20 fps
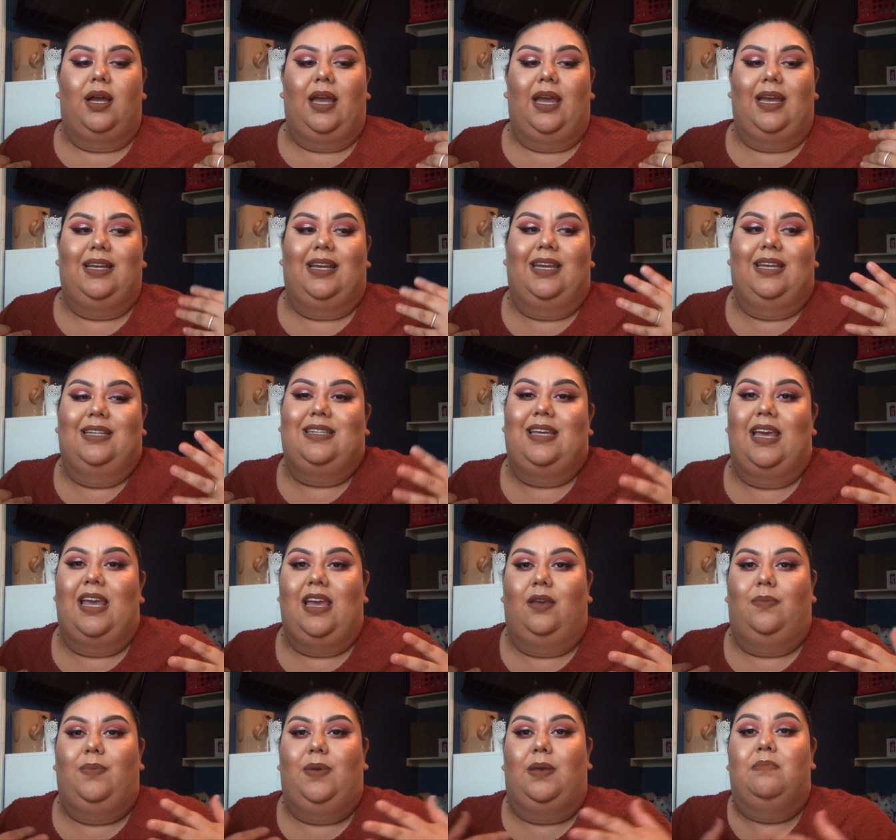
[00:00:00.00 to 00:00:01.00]
it could
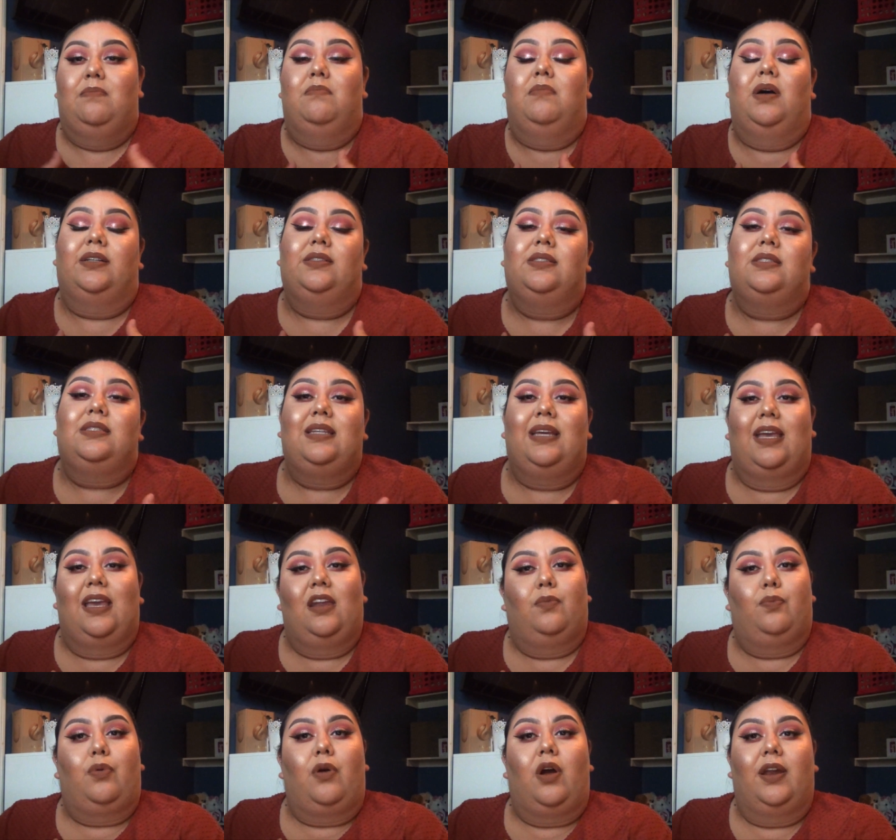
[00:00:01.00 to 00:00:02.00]
take me months to get
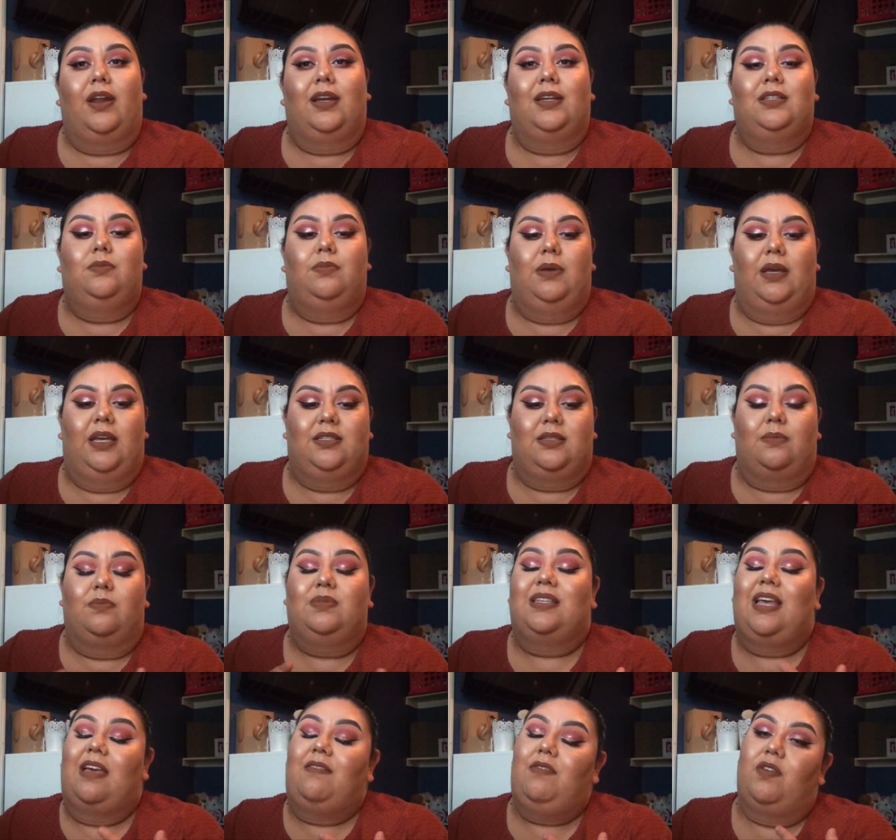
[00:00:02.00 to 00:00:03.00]
a product because I'm
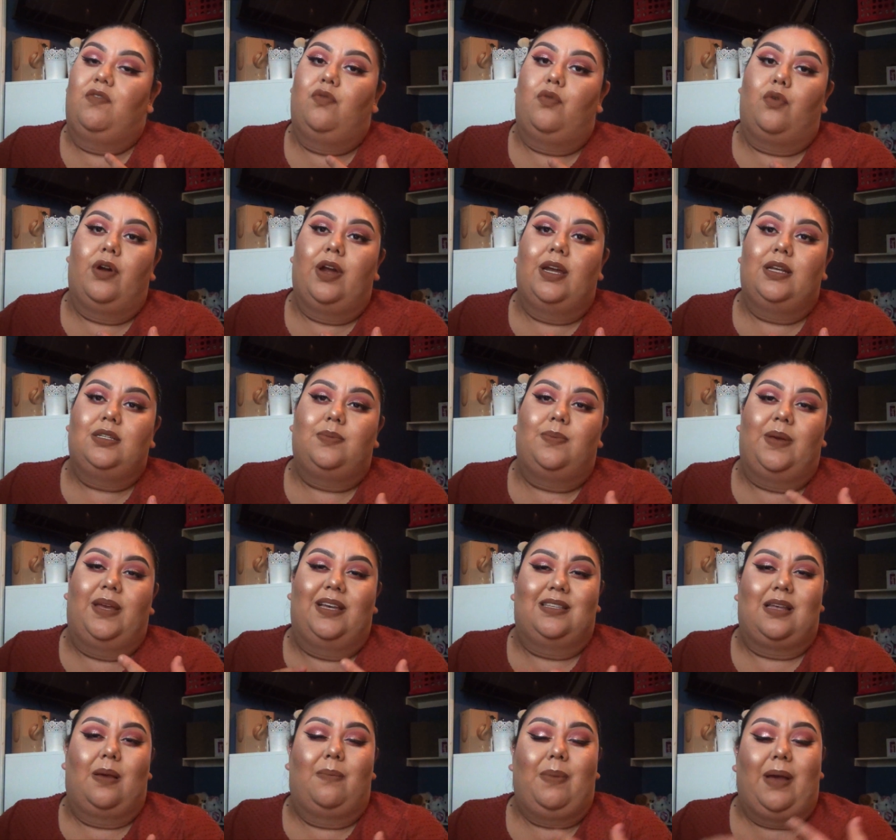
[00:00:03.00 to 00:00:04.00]
saving for it,
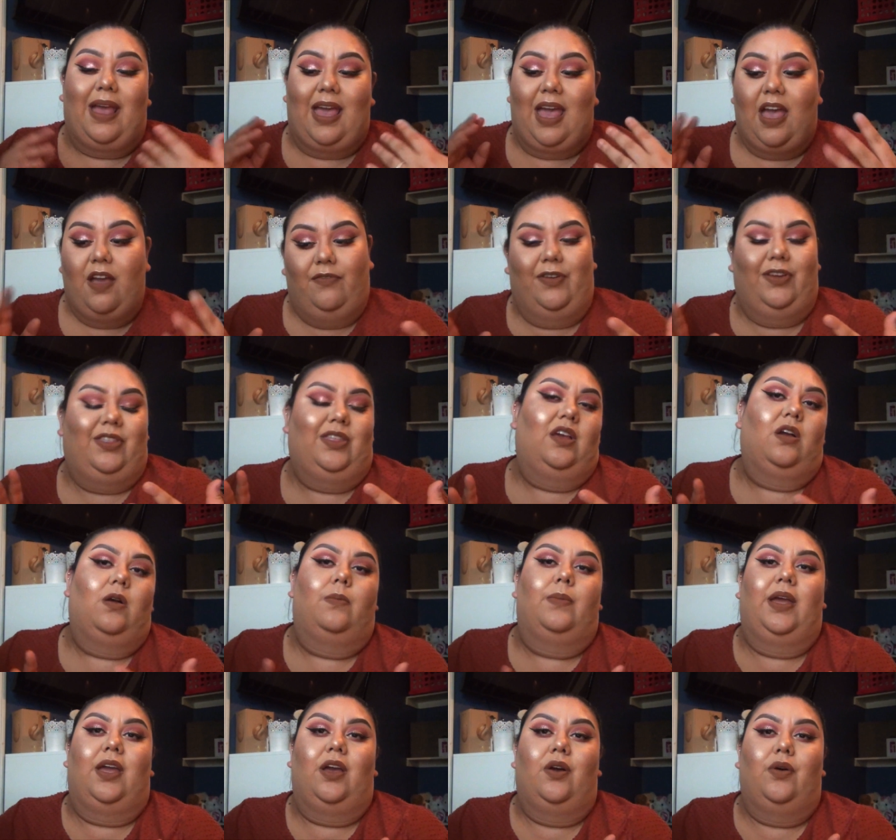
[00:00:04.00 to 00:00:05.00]
because I buy everything on
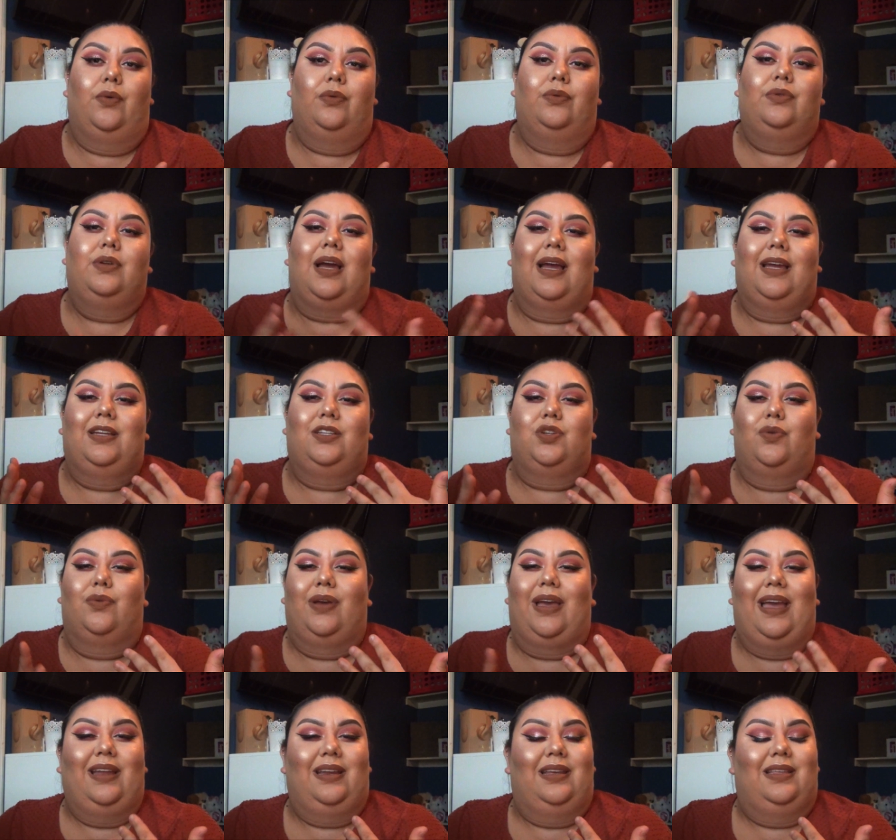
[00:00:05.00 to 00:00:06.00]
my own. I don't
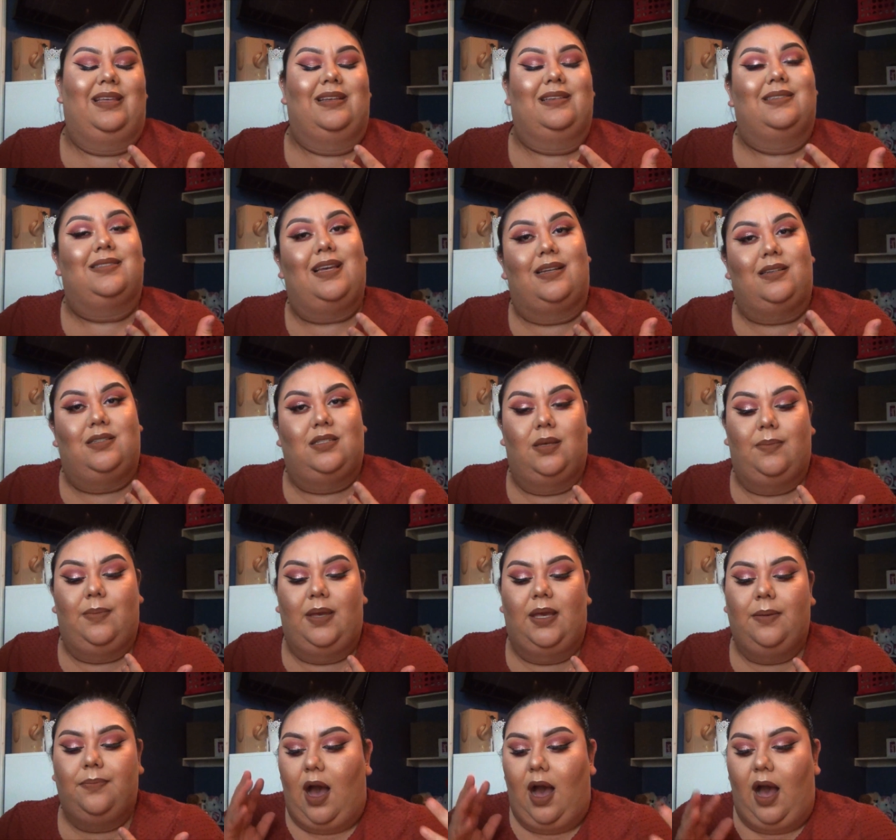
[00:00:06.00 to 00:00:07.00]
get anything sent to
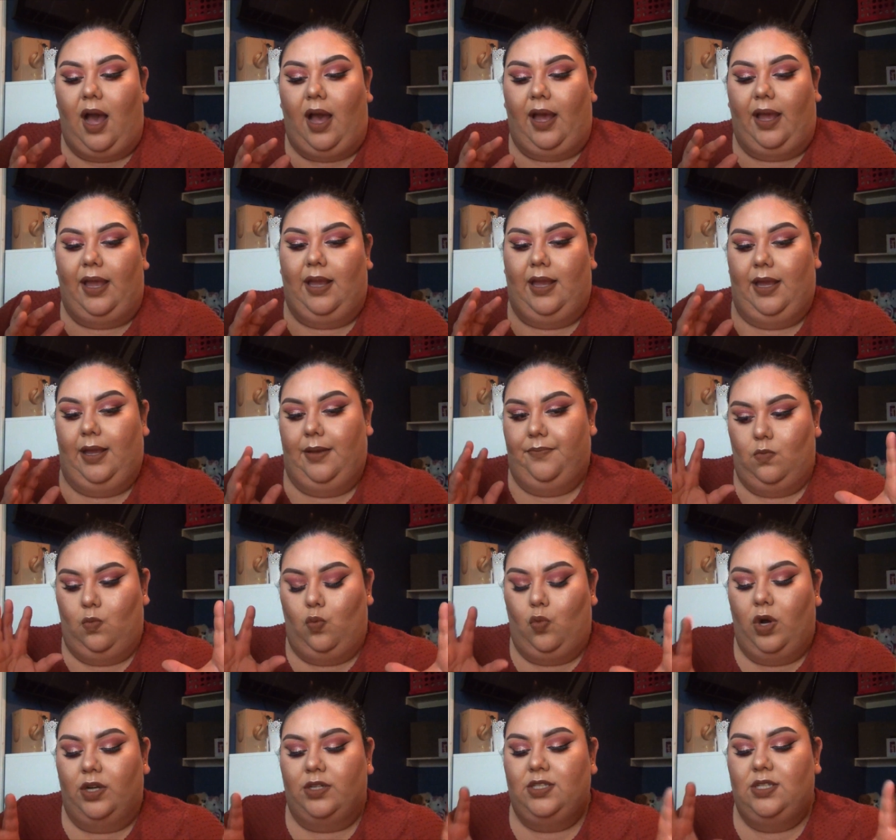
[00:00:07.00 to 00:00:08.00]
me. I
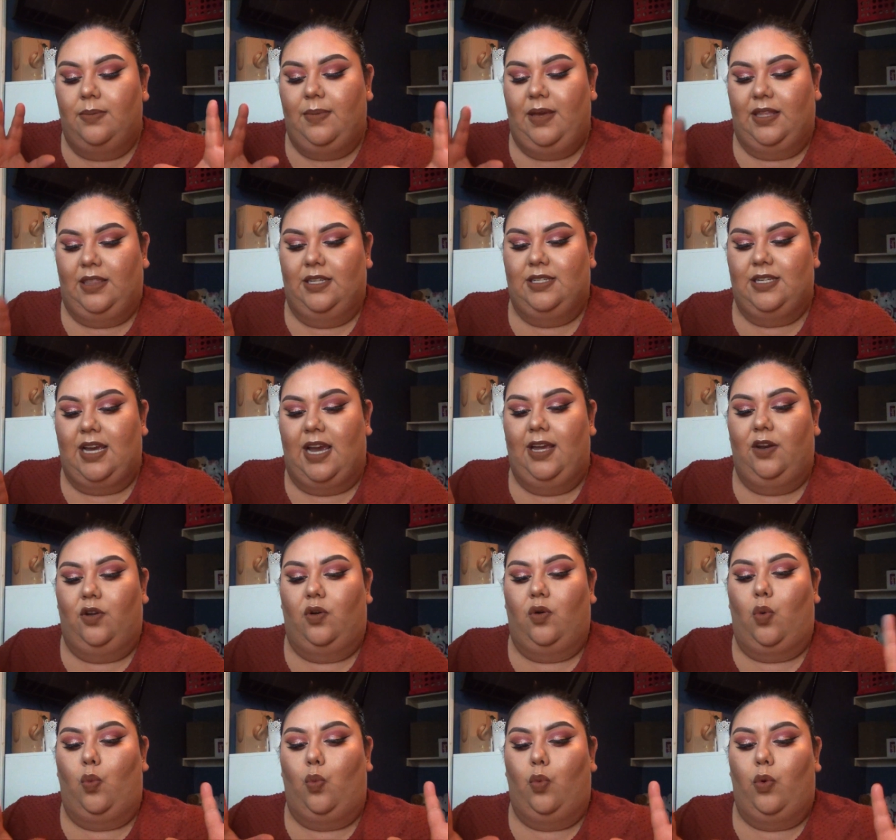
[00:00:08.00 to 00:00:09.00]
want to make the
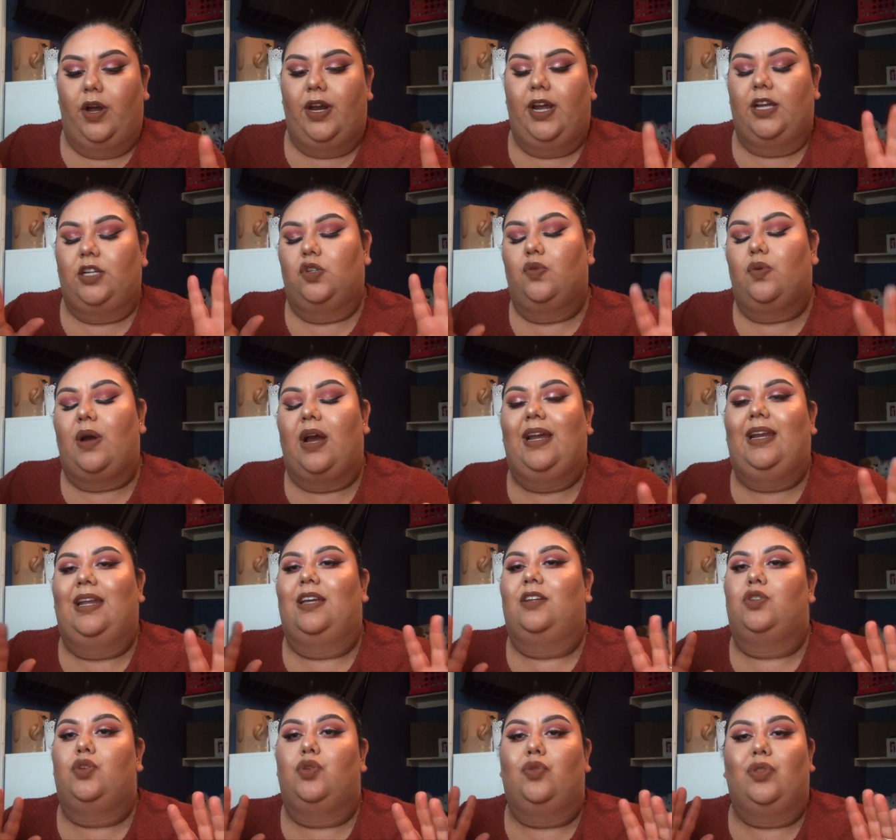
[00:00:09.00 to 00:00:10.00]
title what I tried
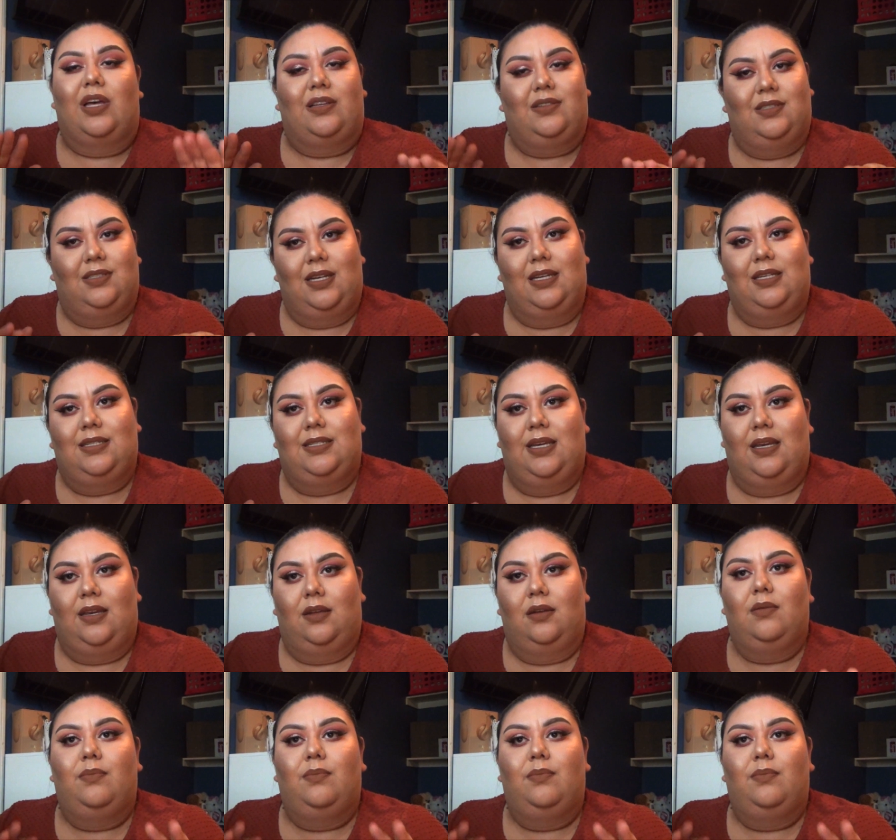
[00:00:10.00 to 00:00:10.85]
in 2019